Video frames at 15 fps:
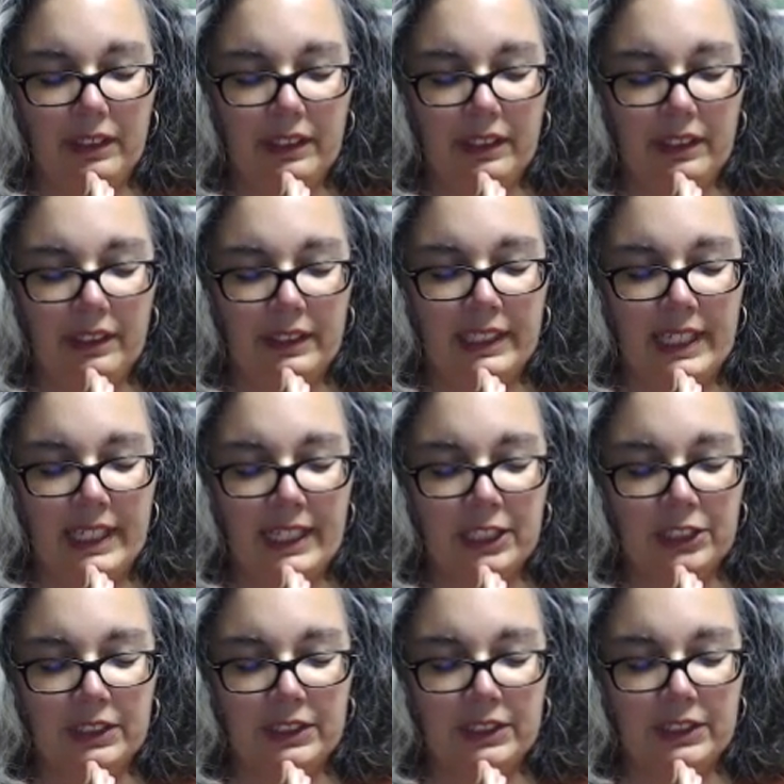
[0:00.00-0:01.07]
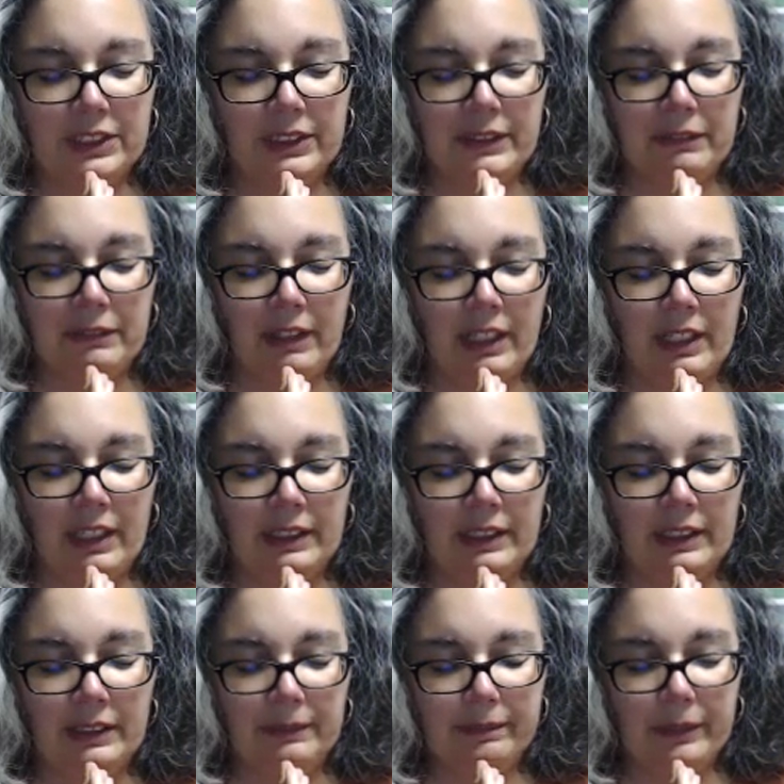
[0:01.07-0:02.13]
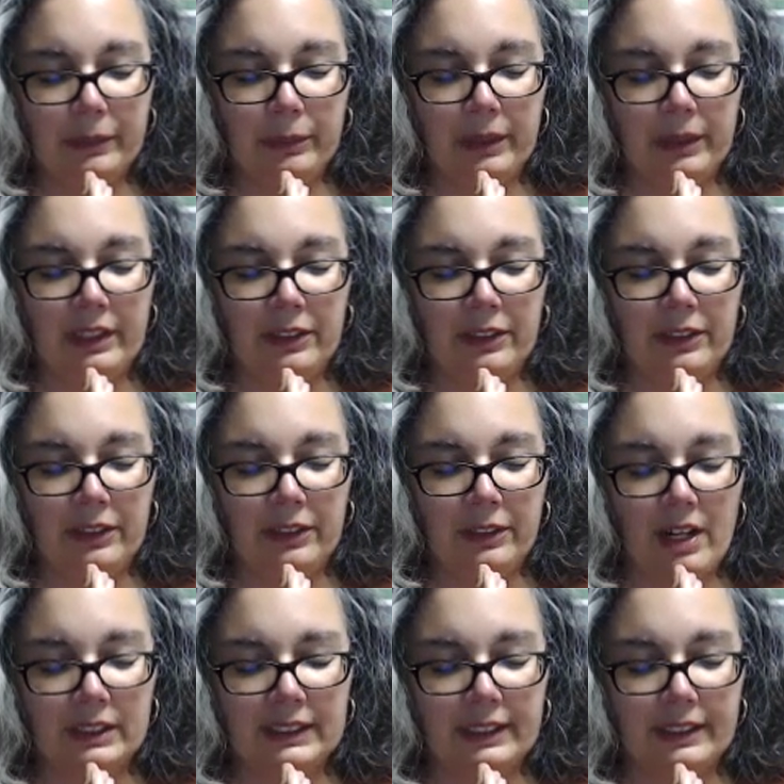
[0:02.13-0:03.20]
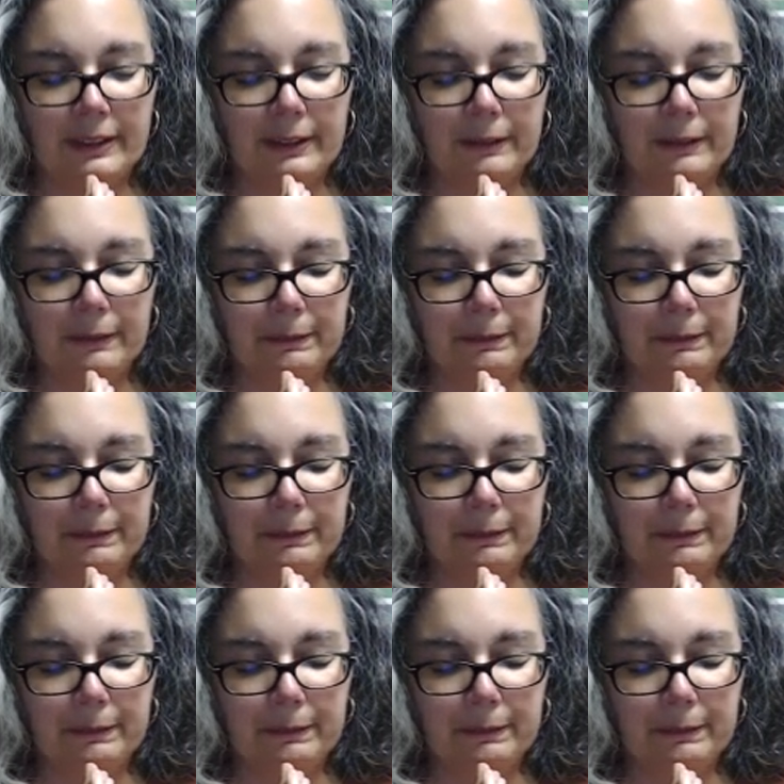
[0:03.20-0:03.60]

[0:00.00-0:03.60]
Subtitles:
and the connection to the divine within your heart center.